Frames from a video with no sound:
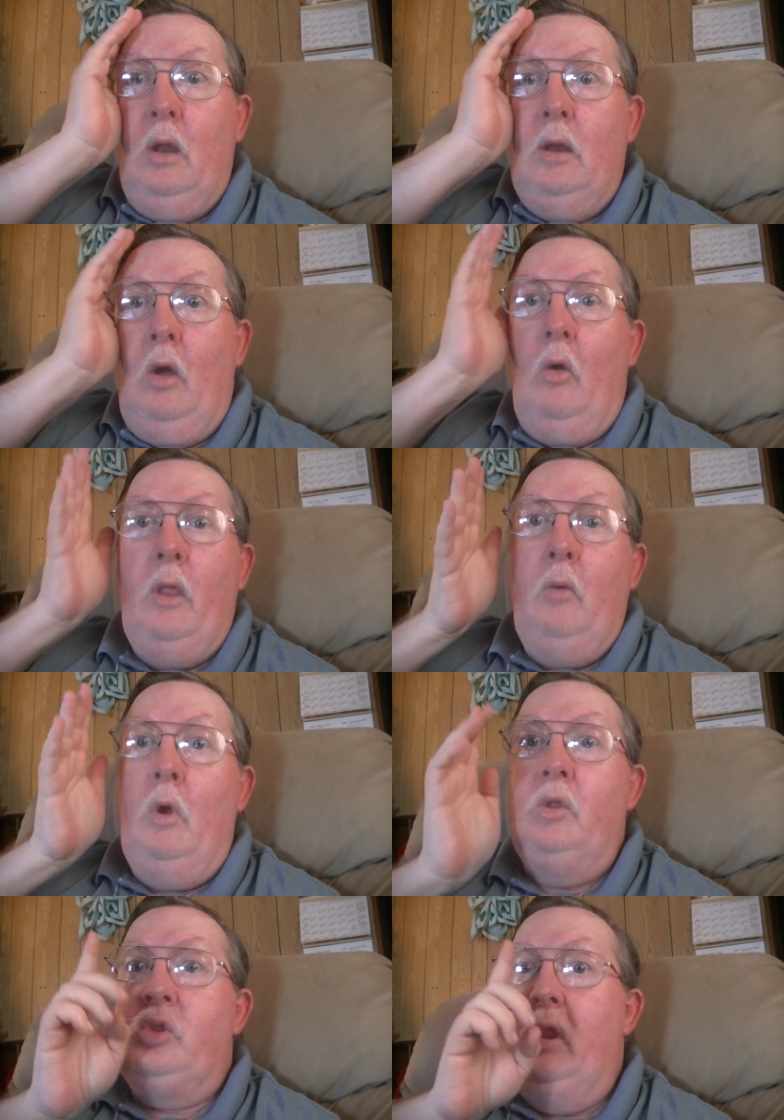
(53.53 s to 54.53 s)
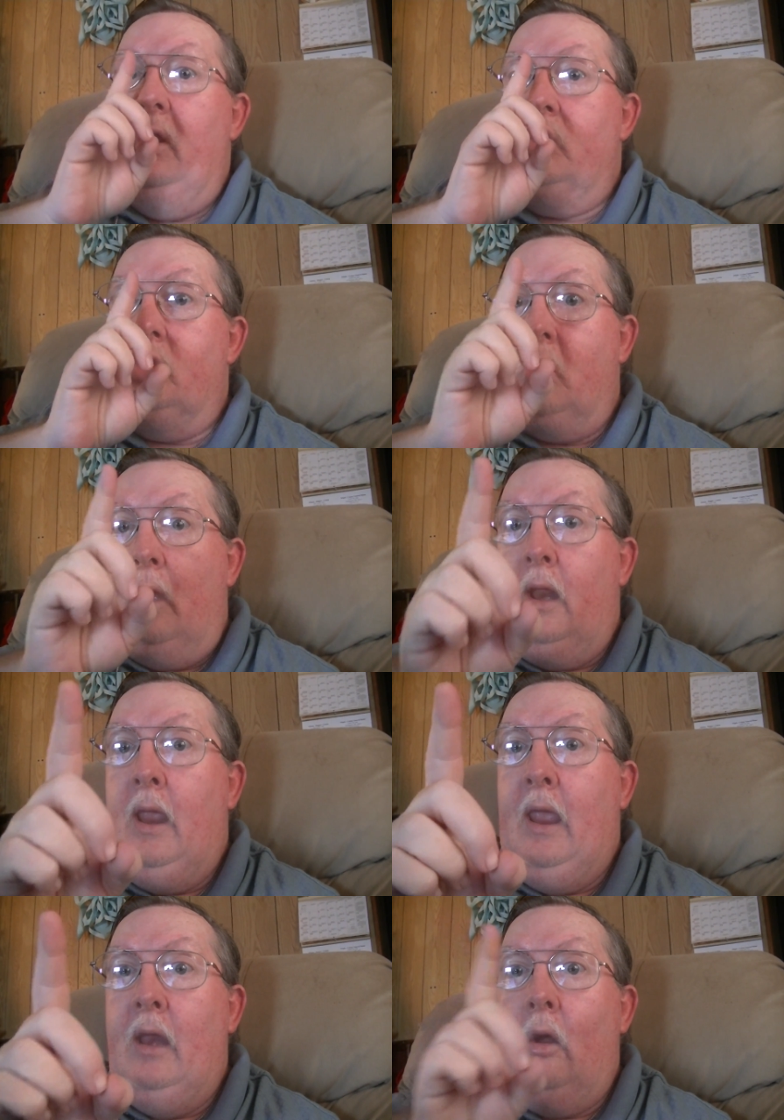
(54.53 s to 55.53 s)
All they want to see is straight
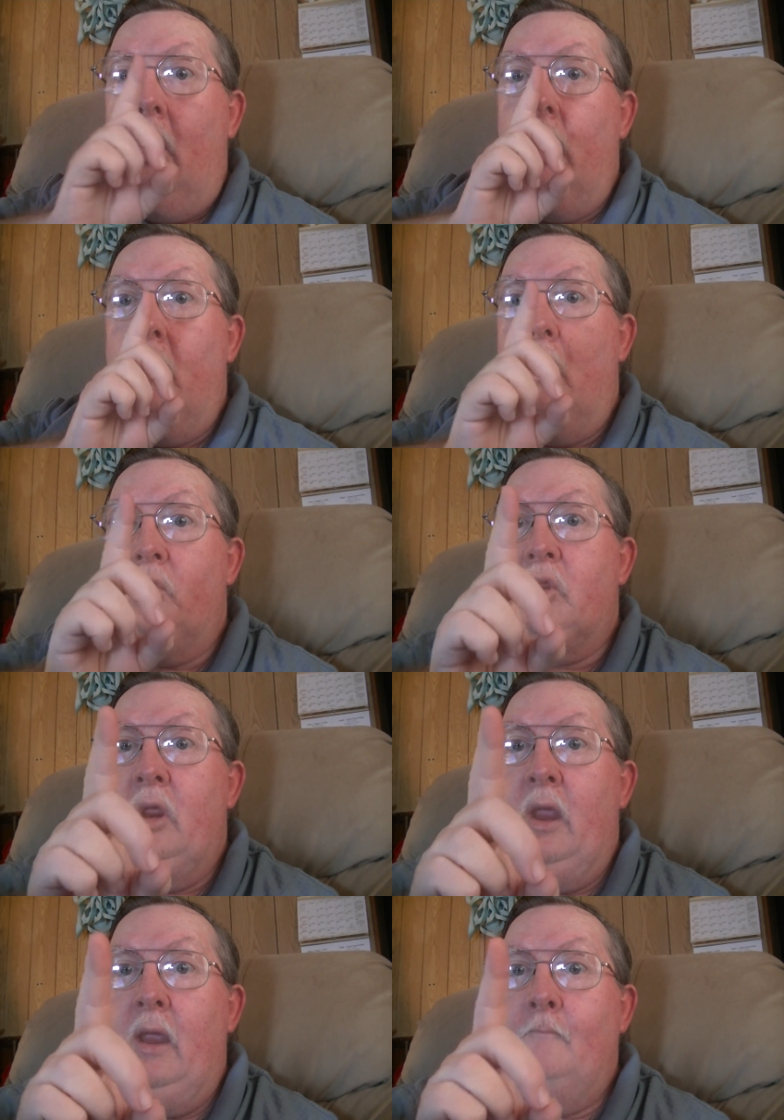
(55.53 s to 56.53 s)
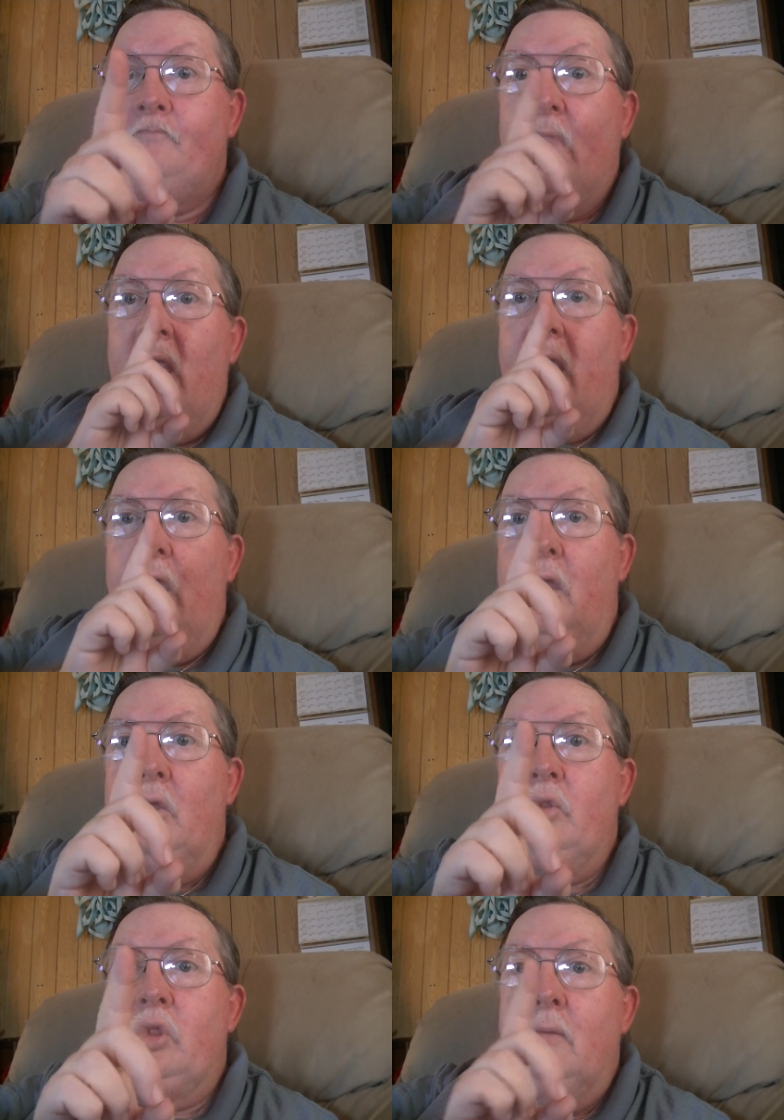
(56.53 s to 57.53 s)
ahead. All they want to see
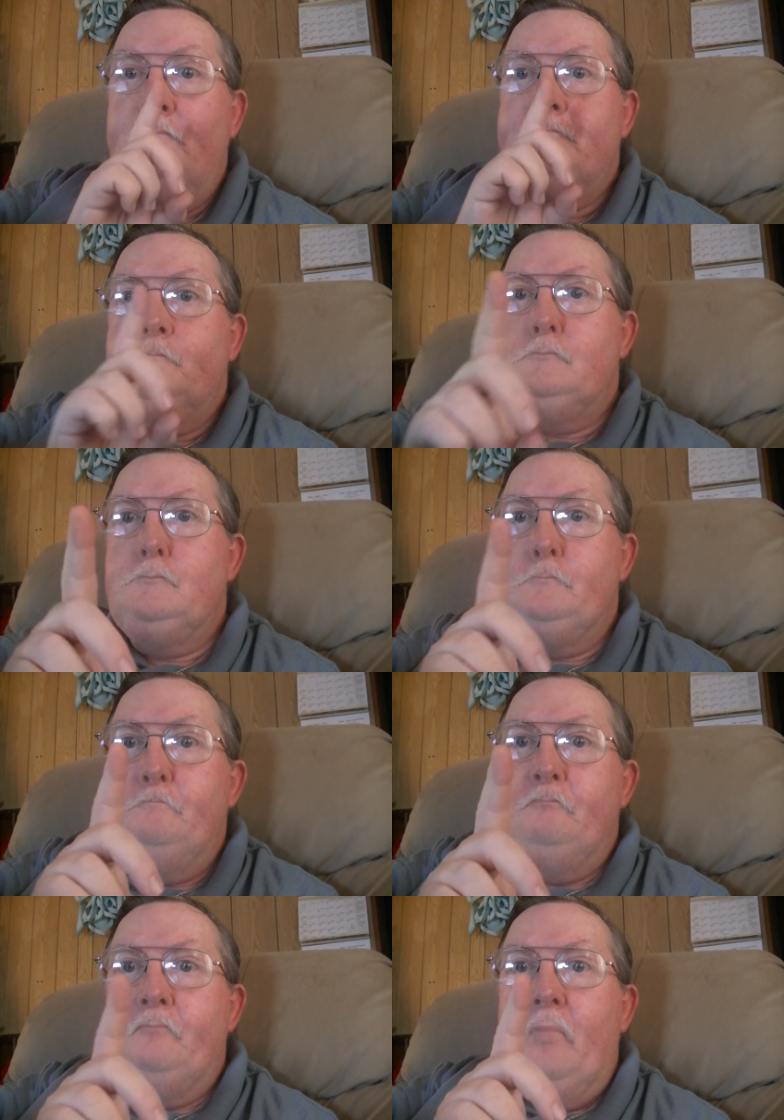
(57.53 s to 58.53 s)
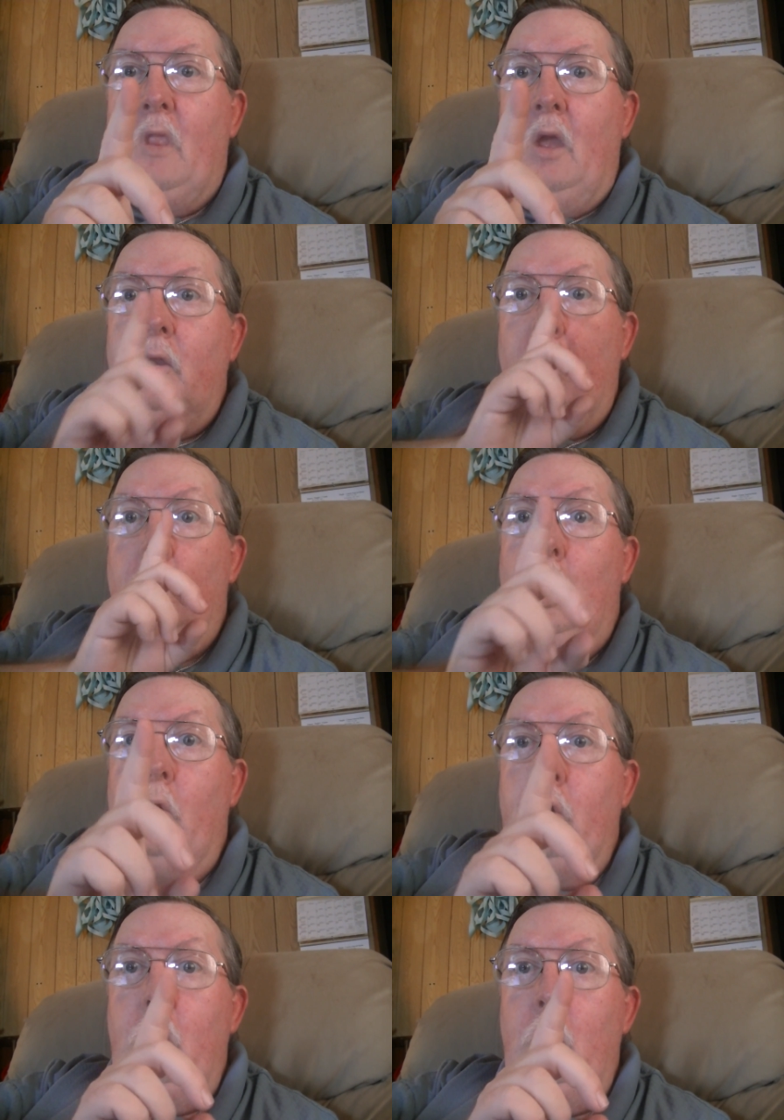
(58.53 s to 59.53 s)
is the good
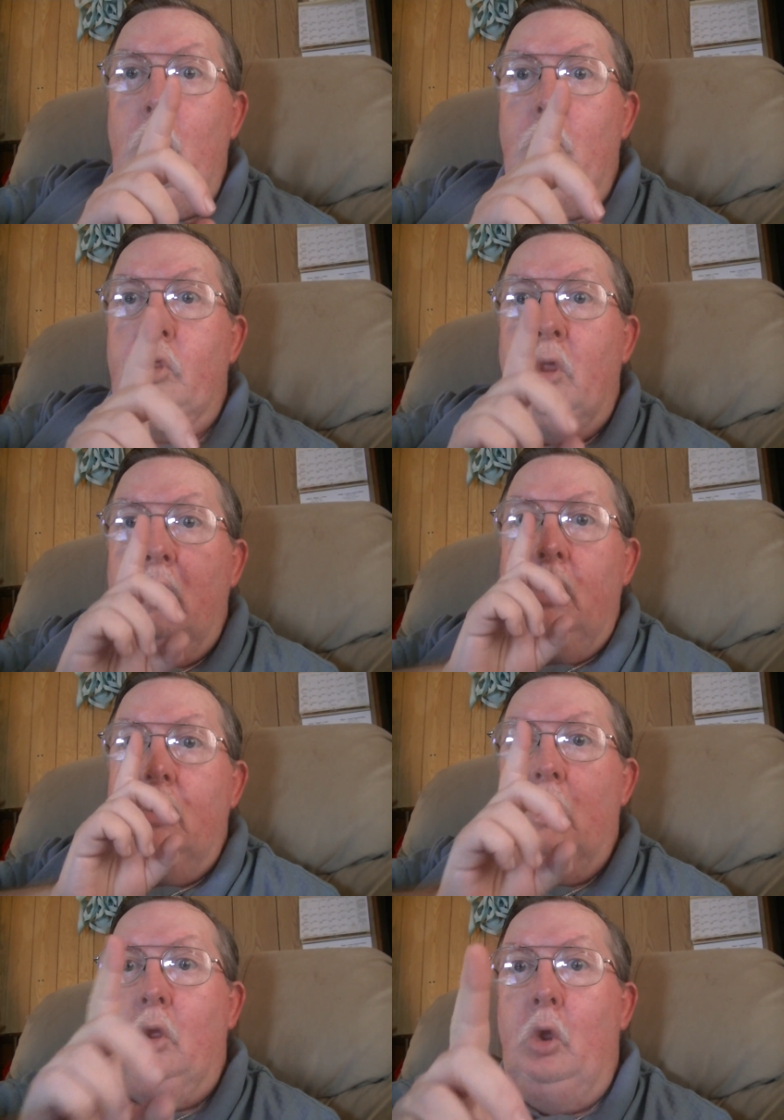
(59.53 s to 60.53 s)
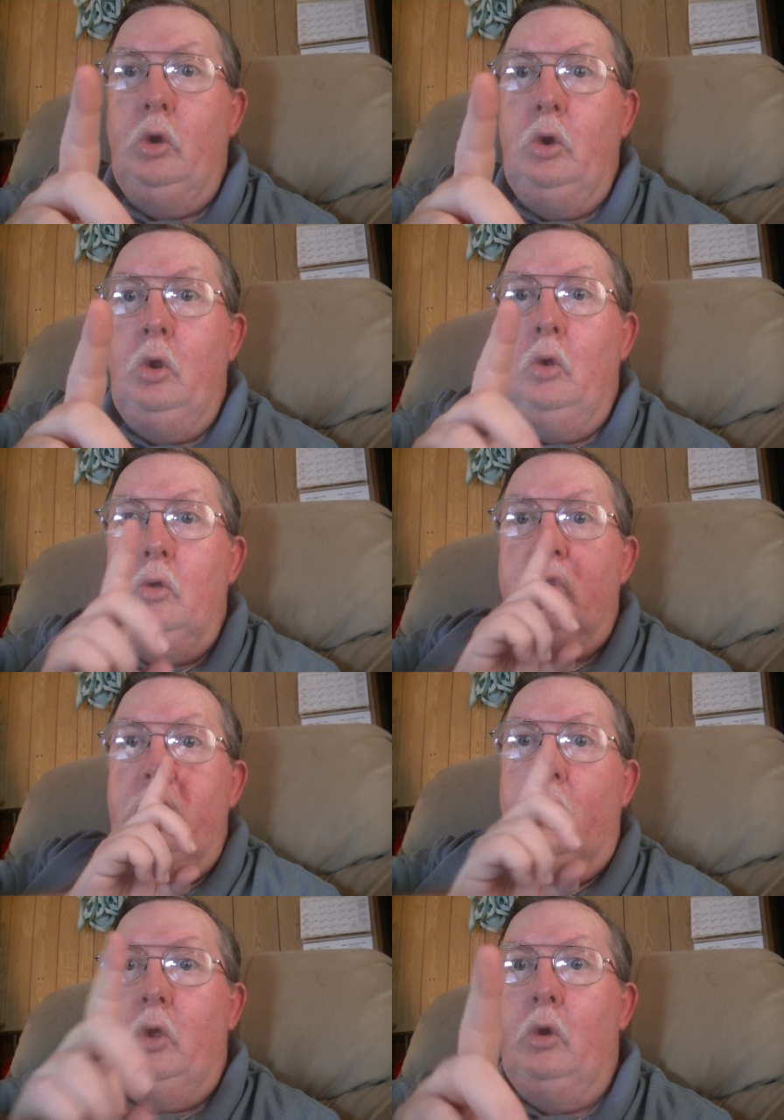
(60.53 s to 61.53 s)
news. The good news,
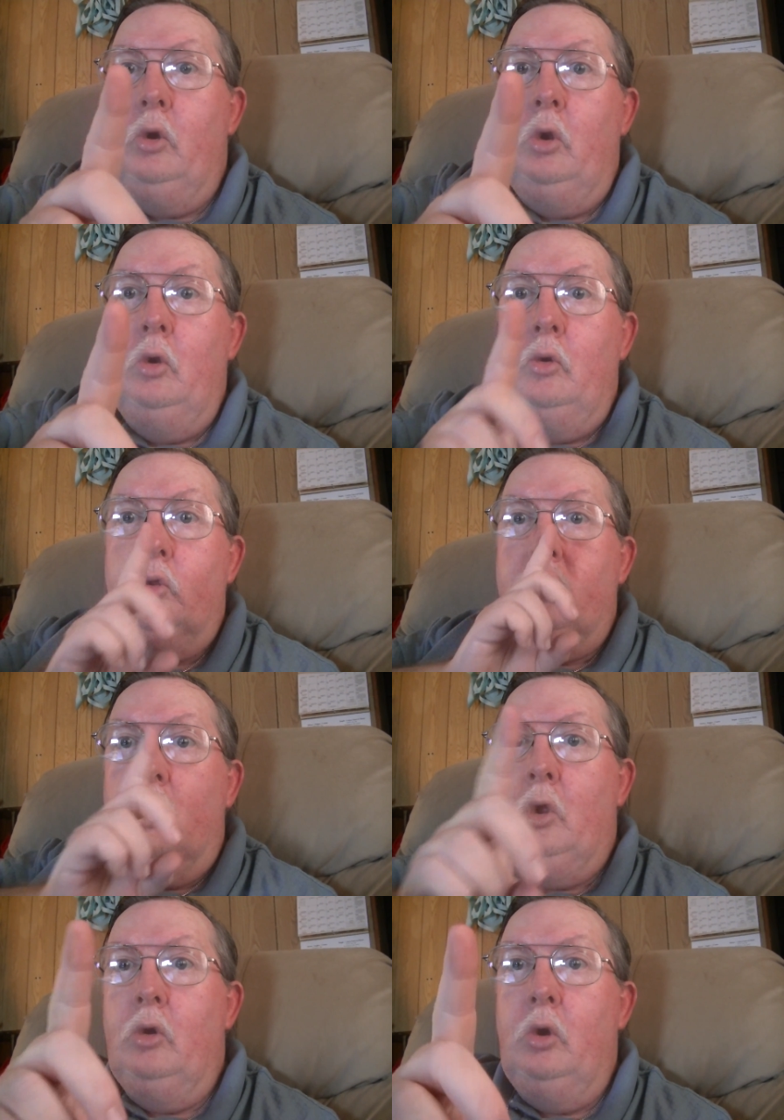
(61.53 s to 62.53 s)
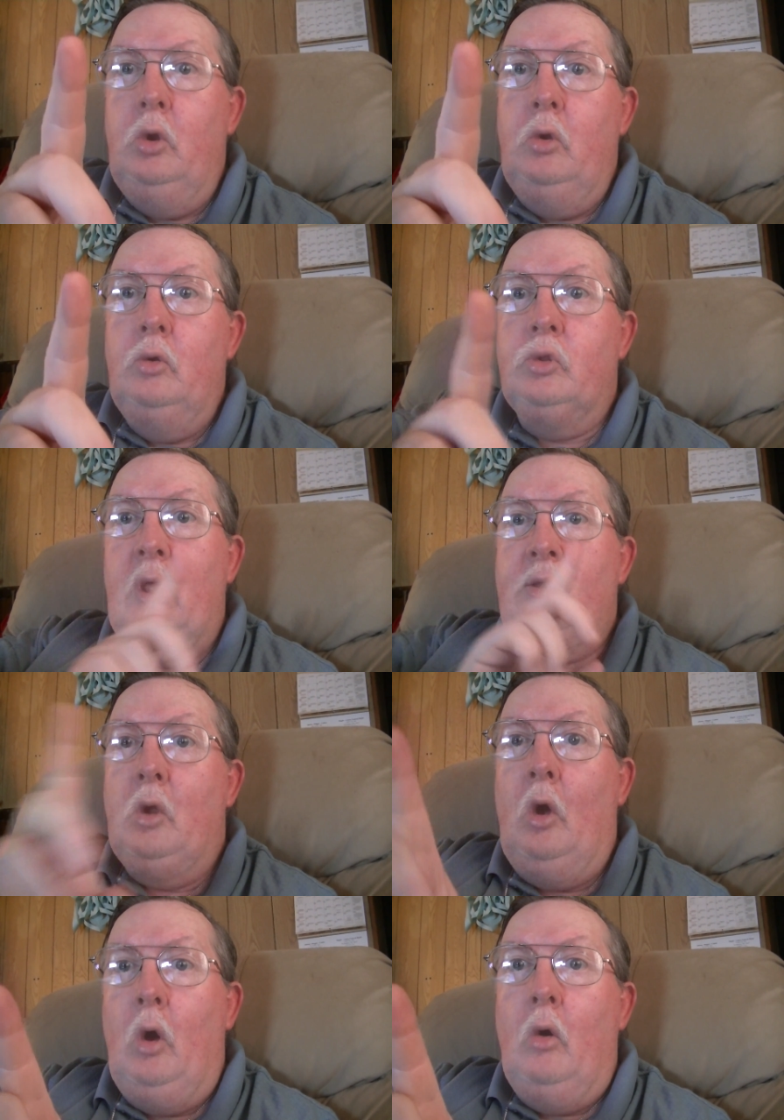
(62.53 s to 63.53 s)
the good news, the good news, that's
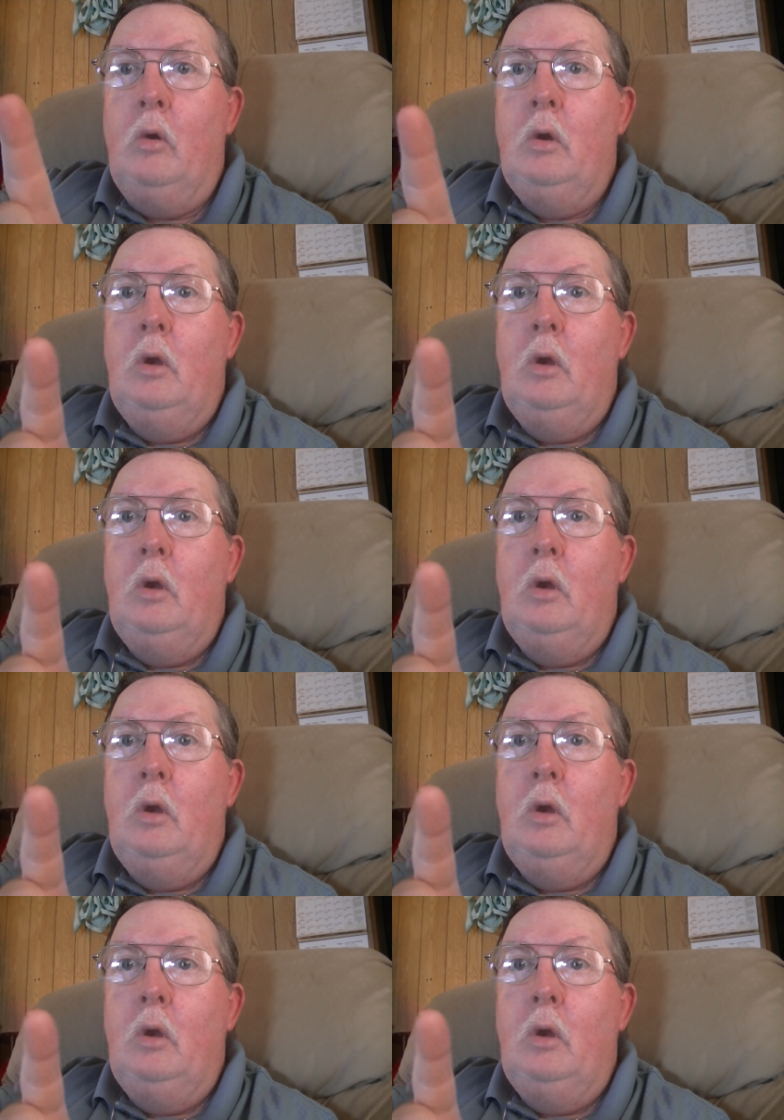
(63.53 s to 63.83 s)
all.